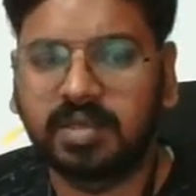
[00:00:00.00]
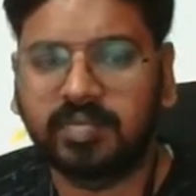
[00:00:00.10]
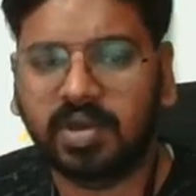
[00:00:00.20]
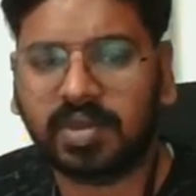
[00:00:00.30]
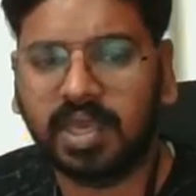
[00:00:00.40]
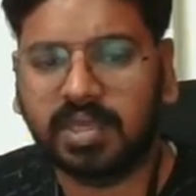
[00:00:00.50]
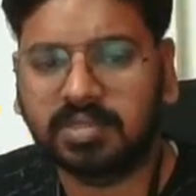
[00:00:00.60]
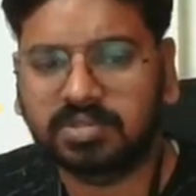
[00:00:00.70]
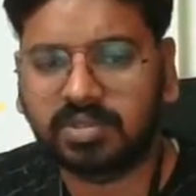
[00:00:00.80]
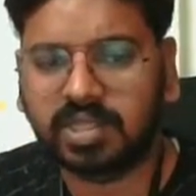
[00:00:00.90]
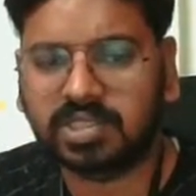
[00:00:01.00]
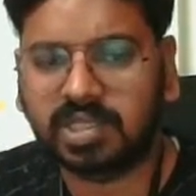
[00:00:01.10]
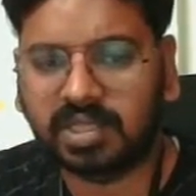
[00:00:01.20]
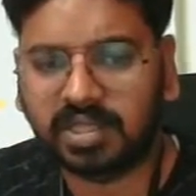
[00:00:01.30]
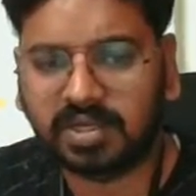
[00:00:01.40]
Okay, so there is
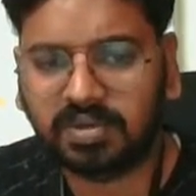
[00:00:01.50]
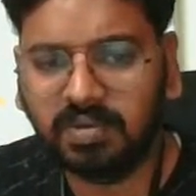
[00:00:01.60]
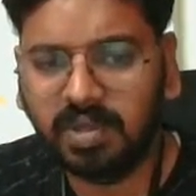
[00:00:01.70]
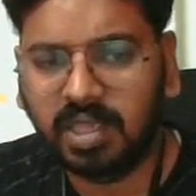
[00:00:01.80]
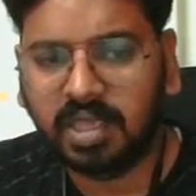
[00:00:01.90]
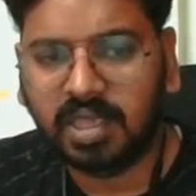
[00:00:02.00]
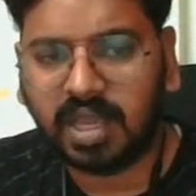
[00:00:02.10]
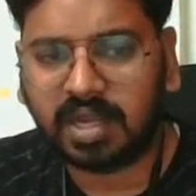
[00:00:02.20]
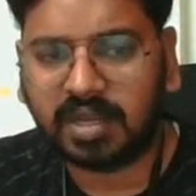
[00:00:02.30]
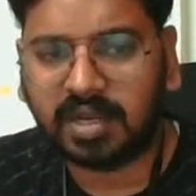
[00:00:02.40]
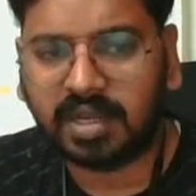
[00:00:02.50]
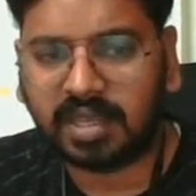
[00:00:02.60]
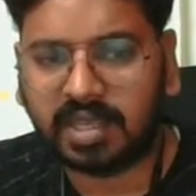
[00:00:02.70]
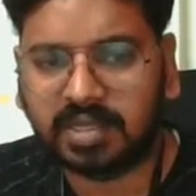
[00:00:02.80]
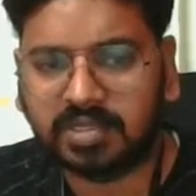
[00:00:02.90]
nothing to iterate
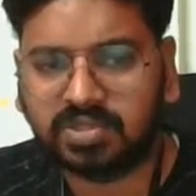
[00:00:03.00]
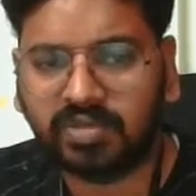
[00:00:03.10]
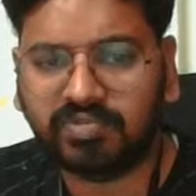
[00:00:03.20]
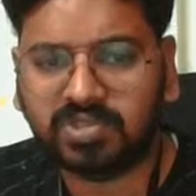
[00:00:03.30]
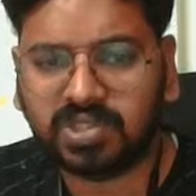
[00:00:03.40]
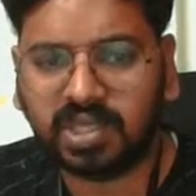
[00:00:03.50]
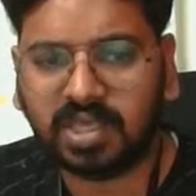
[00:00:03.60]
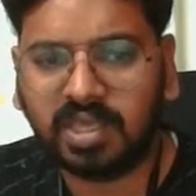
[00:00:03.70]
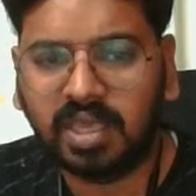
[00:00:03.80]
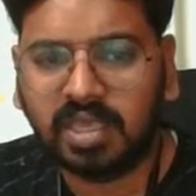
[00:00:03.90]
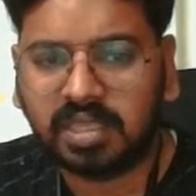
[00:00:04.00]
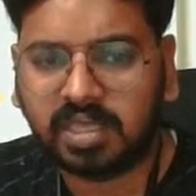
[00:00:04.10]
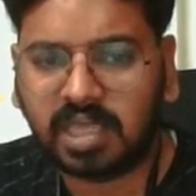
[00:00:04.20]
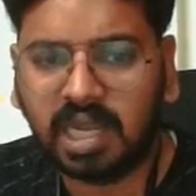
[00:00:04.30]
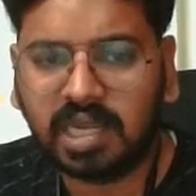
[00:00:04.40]
again. So if you see,
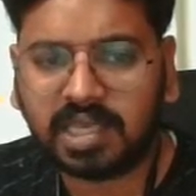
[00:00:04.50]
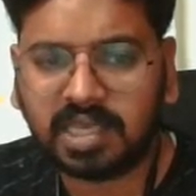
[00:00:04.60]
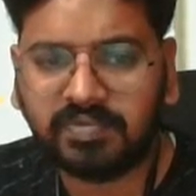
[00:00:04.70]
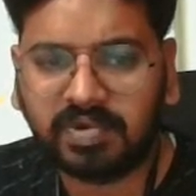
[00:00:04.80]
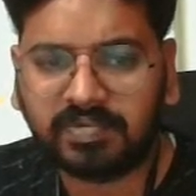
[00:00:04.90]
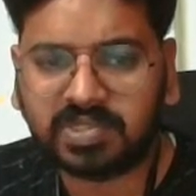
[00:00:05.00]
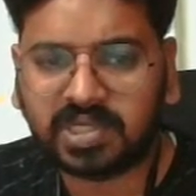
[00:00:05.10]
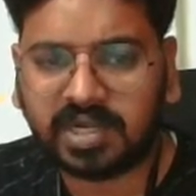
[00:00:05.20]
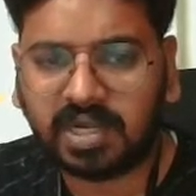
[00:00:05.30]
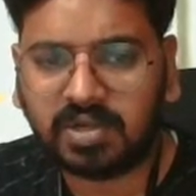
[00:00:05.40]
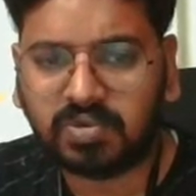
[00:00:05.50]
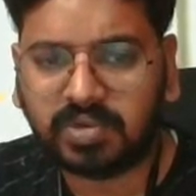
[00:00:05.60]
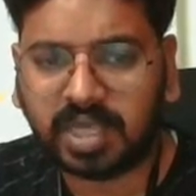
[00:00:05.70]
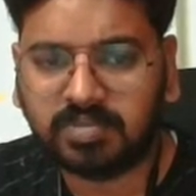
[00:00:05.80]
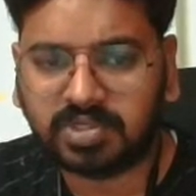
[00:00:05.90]
yield keyword was written
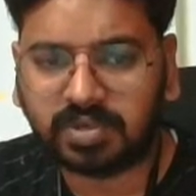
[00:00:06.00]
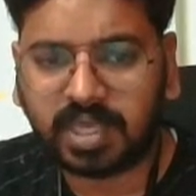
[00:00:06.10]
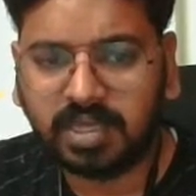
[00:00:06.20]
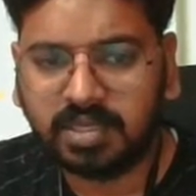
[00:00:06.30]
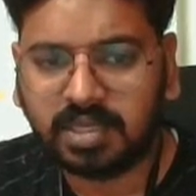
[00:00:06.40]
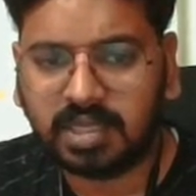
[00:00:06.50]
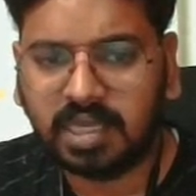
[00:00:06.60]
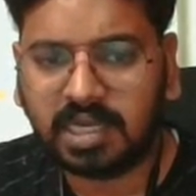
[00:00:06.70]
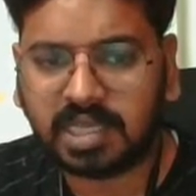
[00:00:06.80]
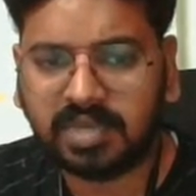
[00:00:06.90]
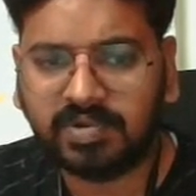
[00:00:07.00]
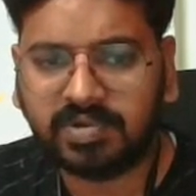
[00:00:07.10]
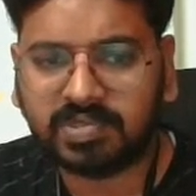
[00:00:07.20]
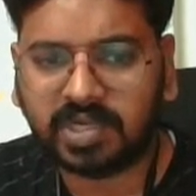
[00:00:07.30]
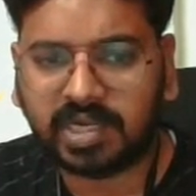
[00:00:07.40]
2 times. Okay, yield keyword
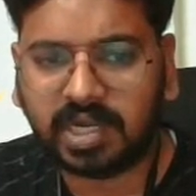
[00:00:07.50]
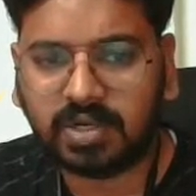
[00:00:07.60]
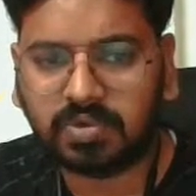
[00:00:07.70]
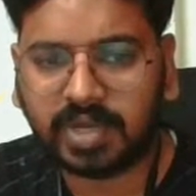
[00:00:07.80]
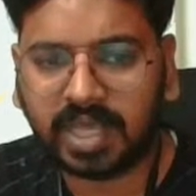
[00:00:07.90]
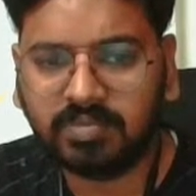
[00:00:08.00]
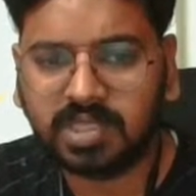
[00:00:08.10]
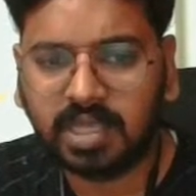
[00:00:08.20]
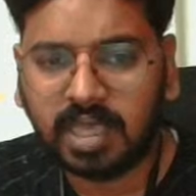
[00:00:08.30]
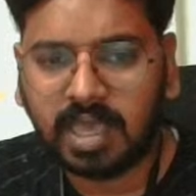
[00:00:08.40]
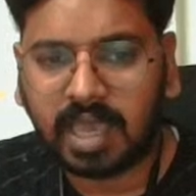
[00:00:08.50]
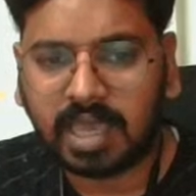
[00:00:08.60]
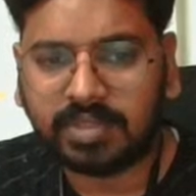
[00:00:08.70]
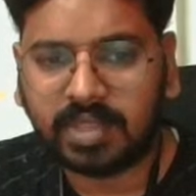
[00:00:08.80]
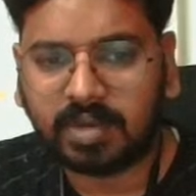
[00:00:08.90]
was written 2 times,
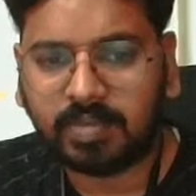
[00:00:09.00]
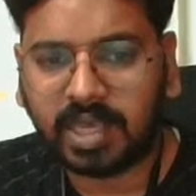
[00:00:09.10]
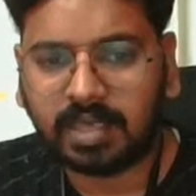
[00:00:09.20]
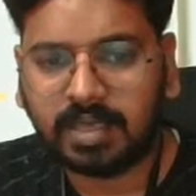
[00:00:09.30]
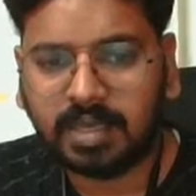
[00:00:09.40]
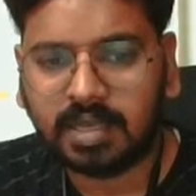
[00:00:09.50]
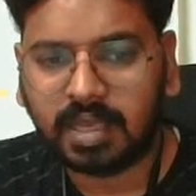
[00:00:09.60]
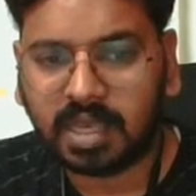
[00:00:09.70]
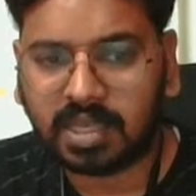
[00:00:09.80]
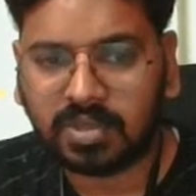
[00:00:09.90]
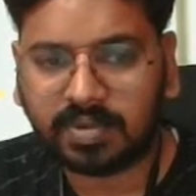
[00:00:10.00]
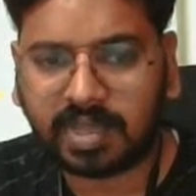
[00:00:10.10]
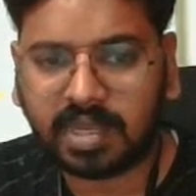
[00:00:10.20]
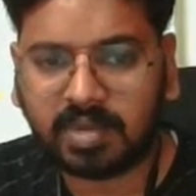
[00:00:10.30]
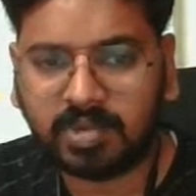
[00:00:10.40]
and thereby you
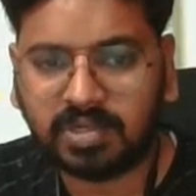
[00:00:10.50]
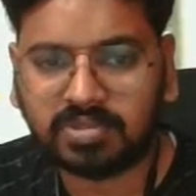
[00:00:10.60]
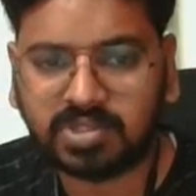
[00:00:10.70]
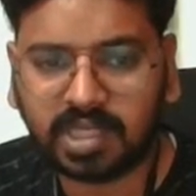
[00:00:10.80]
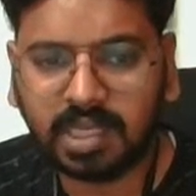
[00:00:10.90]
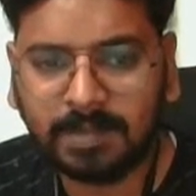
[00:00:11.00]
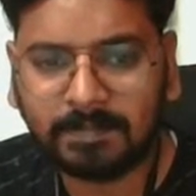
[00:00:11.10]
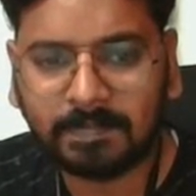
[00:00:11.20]
can able to see